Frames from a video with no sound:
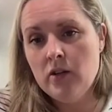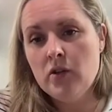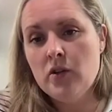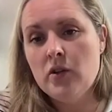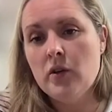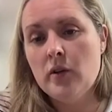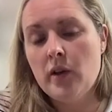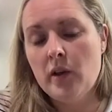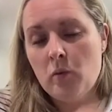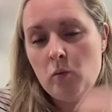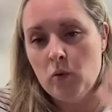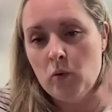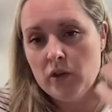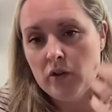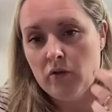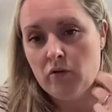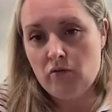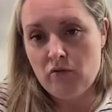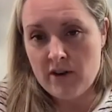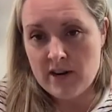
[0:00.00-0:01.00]
So they
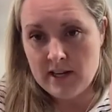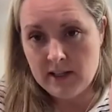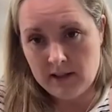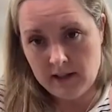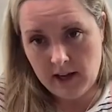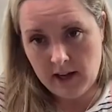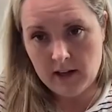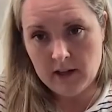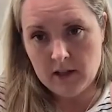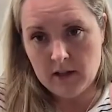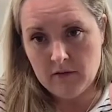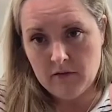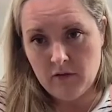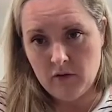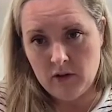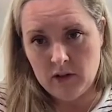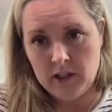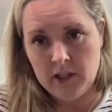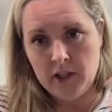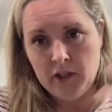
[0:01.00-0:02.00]
wouldn't resect the
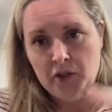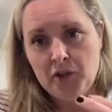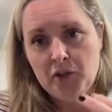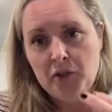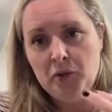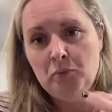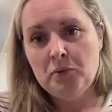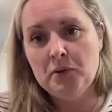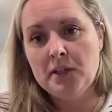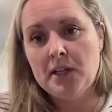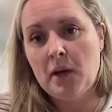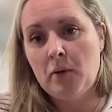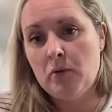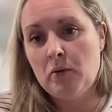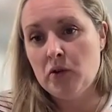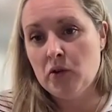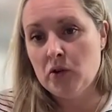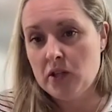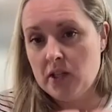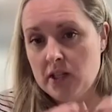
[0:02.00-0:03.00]
full tissue, but they would
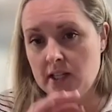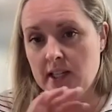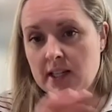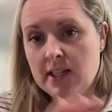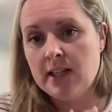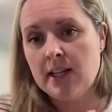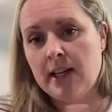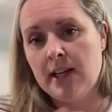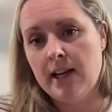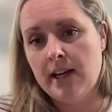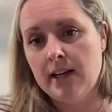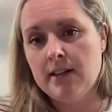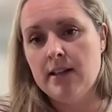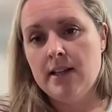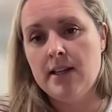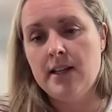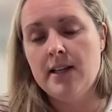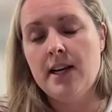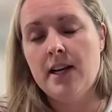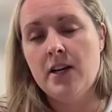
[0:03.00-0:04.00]
just disconnect
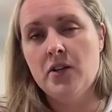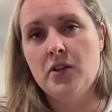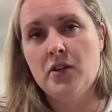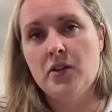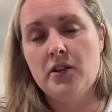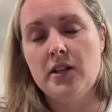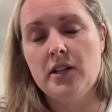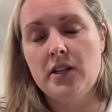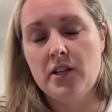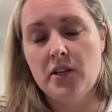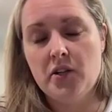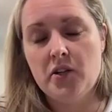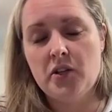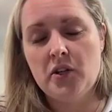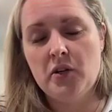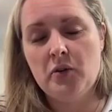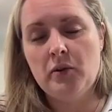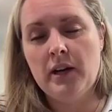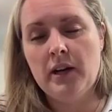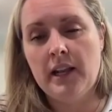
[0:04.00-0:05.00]
the
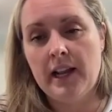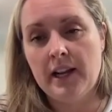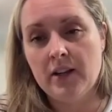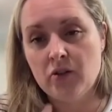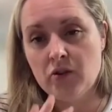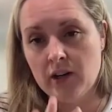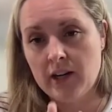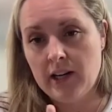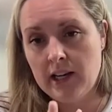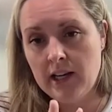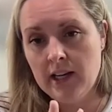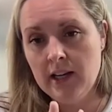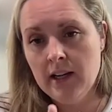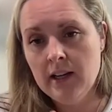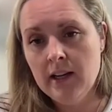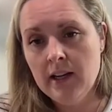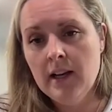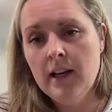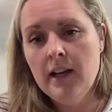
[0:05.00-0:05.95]
tissue electrically.